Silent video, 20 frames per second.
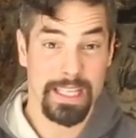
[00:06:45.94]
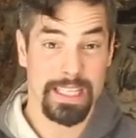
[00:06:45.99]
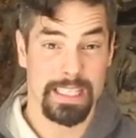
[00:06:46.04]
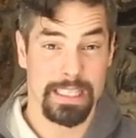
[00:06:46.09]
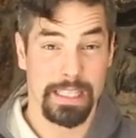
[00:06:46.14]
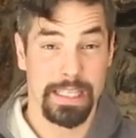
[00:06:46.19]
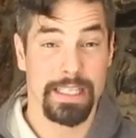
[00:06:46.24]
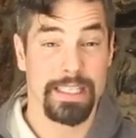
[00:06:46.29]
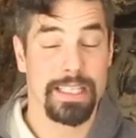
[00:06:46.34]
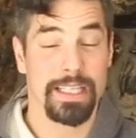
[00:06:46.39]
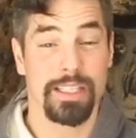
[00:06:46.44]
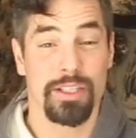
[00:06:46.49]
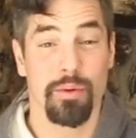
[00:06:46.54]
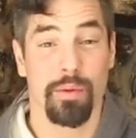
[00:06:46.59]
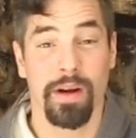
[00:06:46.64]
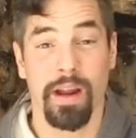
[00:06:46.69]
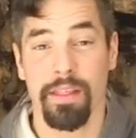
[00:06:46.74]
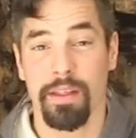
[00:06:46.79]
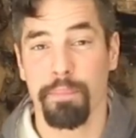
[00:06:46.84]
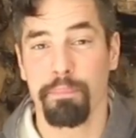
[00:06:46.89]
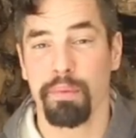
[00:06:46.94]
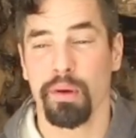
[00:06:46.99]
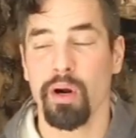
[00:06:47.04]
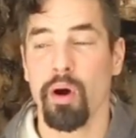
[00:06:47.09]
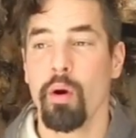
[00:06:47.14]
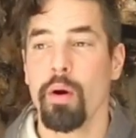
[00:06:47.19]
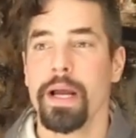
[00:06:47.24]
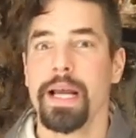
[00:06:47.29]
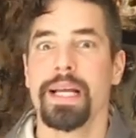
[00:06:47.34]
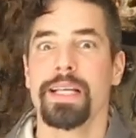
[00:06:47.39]
this leads into another
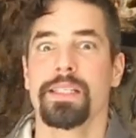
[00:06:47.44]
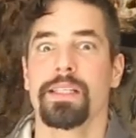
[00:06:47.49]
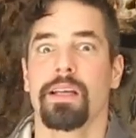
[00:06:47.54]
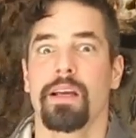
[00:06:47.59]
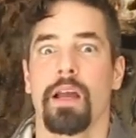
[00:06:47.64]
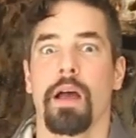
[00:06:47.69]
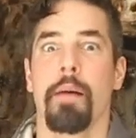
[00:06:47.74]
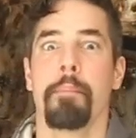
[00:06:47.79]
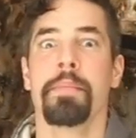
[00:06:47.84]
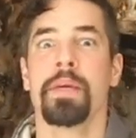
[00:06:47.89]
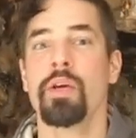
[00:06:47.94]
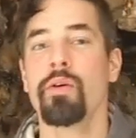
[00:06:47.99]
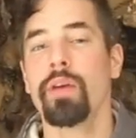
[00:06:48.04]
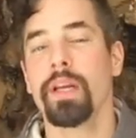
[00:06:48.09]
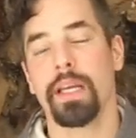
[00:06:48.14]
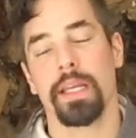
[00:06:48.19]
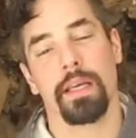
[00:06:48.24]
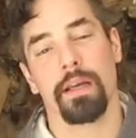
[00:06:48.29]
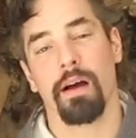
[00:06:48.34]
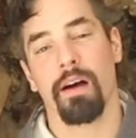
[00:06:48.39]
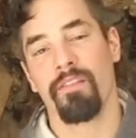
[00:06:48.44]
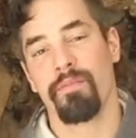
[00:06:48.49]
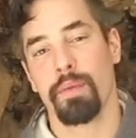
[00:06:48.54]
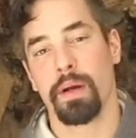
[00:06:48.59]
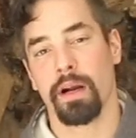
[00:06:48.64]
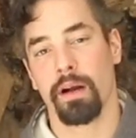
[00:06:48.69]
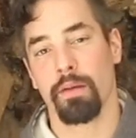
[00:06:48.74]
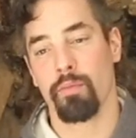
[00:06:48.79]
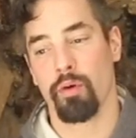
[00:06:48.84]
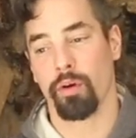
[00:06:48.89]
pro, is the community of
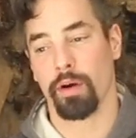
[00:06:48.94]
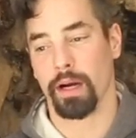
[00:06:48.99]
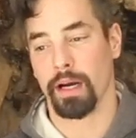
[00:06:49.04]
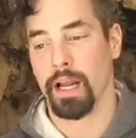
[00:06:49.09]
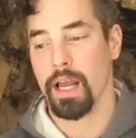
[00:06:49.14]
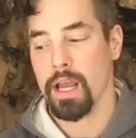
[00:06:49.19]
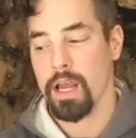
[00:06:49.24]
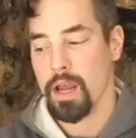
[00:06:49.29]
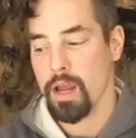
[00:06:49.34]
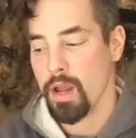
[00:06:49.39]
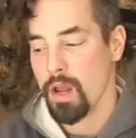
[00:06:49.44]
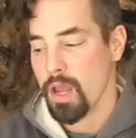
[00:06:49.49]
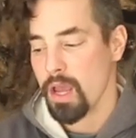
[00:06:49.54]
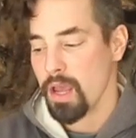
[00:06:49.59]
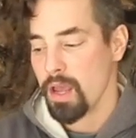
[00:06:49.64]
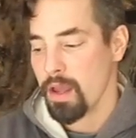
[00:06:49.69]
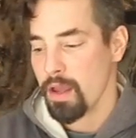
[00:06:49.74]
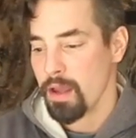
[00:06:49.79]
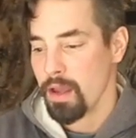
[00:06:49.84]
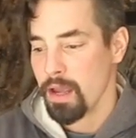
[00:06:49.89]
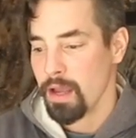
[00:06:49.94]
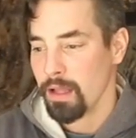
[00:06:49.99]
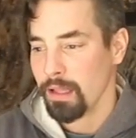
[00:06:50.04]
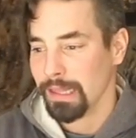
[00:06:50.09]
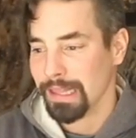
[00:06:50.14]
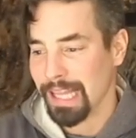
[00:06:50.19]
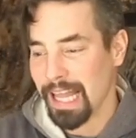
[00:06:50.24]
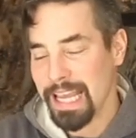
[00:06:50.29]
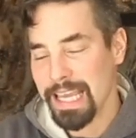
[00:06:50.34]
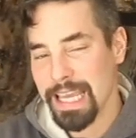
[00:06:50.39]
paramotoring.
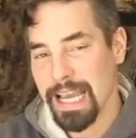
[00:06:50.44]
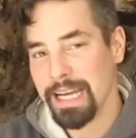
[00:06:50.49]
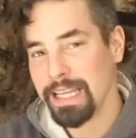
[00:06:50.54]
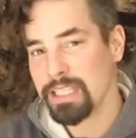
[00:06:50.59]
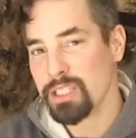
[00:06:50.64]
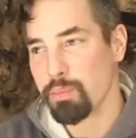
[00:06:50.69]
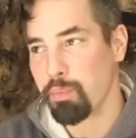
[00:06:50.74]
Like any